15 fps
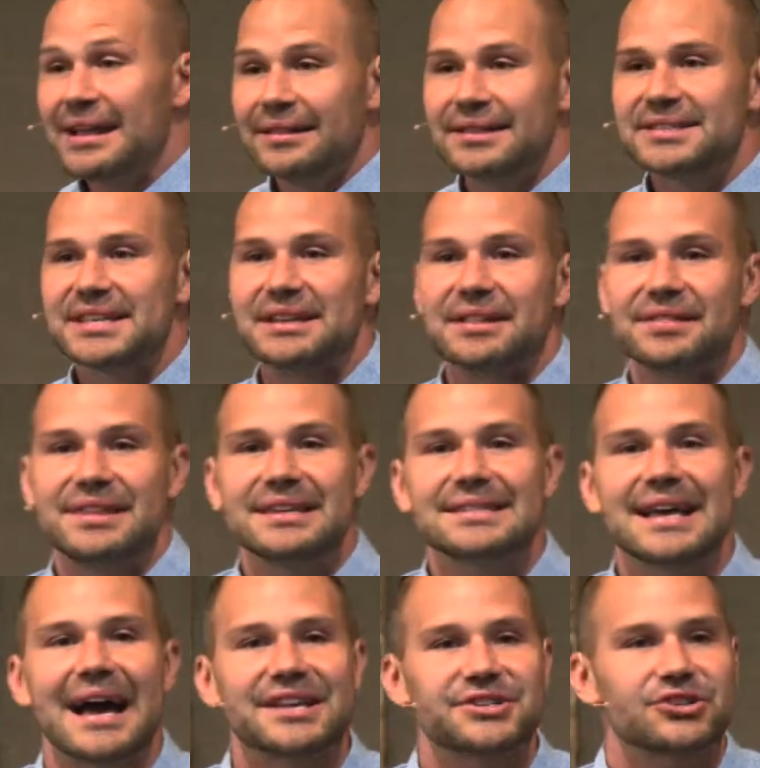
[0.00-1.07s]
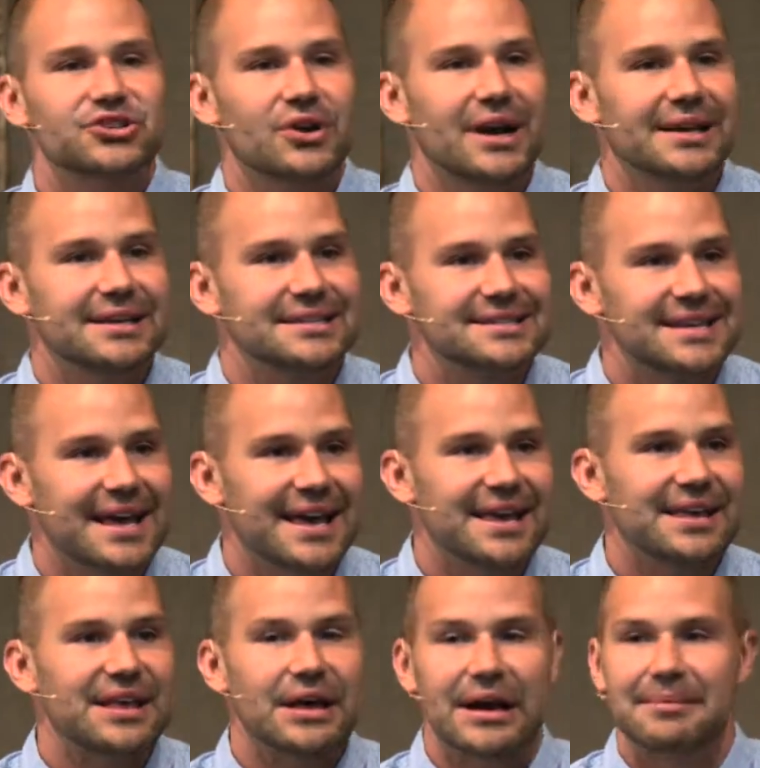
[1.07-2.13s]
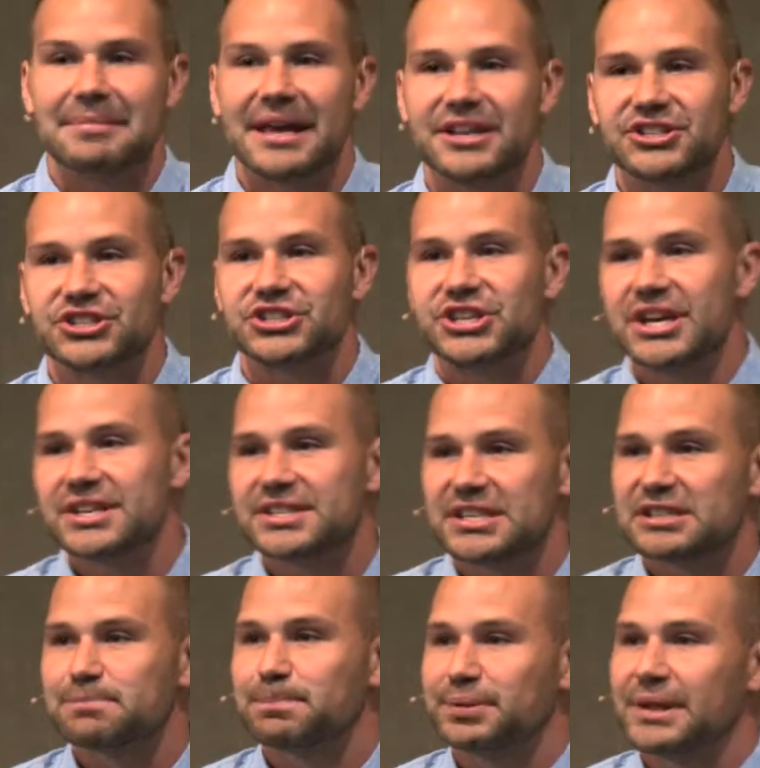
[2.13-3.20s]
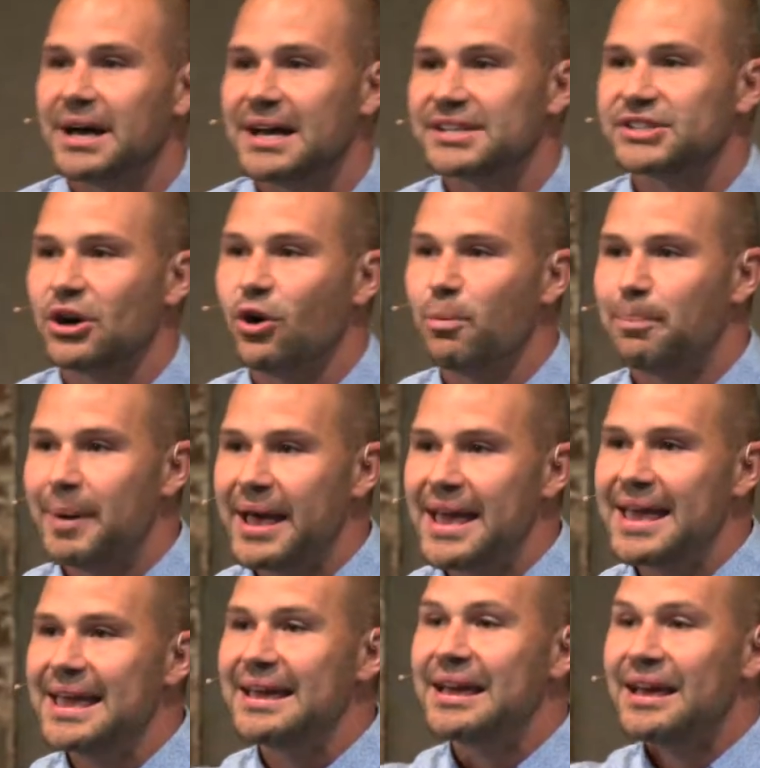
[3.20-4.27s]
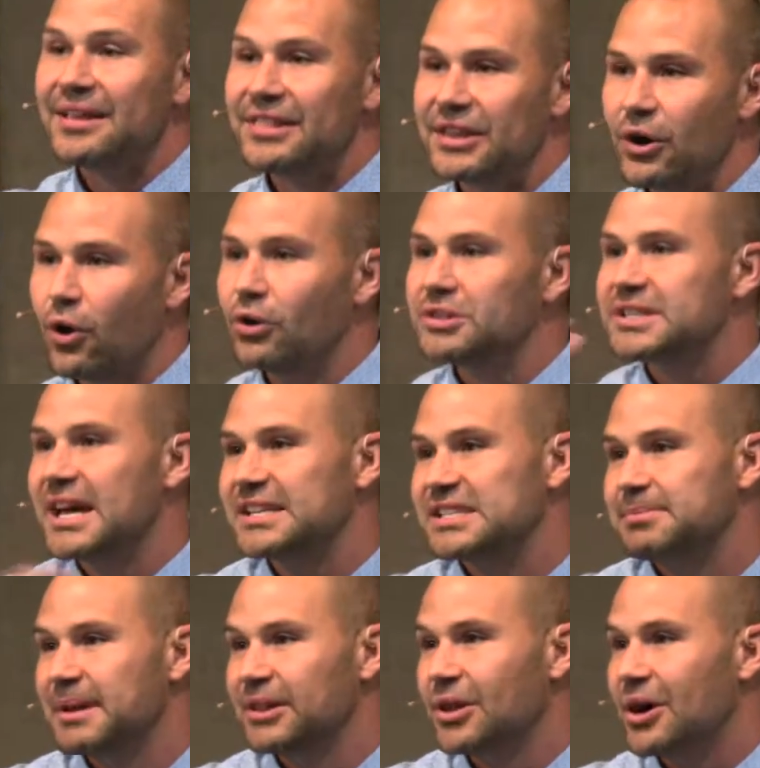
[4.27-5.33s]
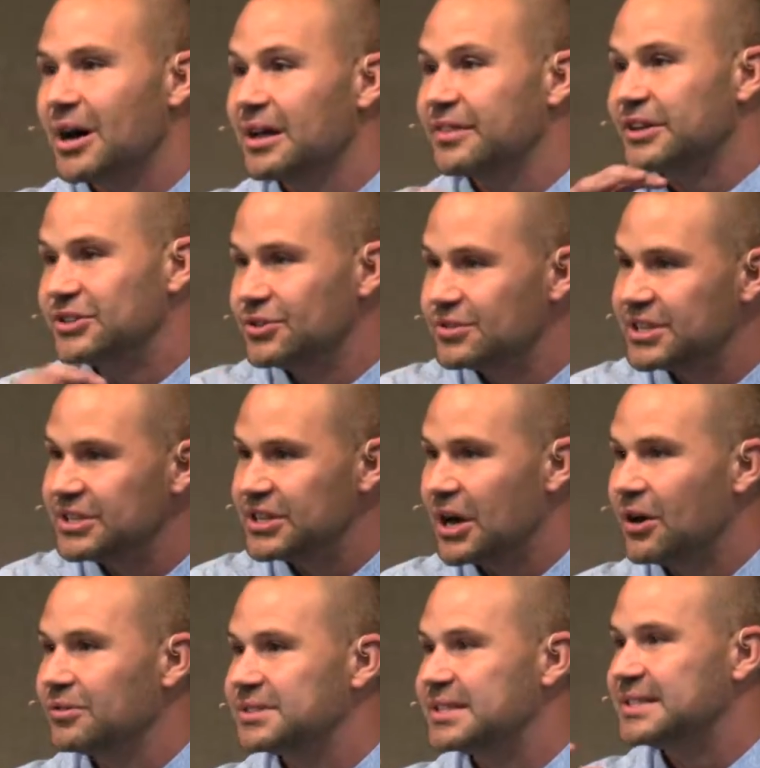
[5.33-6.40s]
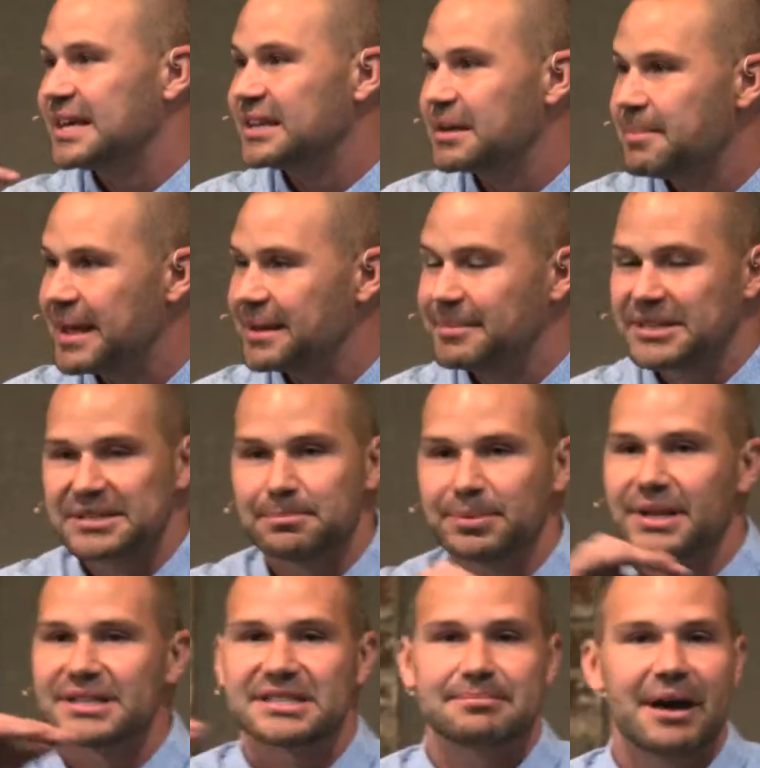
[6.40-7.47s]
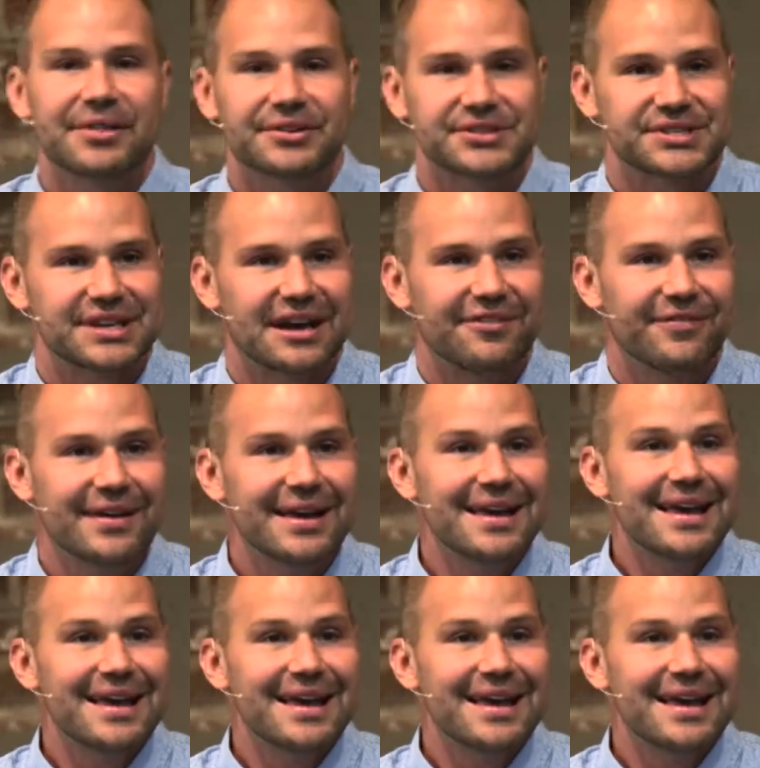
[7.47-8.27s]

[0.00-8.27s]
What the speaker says: Listen, these guys are trying to say it's Jesus plus obeying the Old Testament law, the do's and don'ts, the Ten Commandments, and plus some other stuff.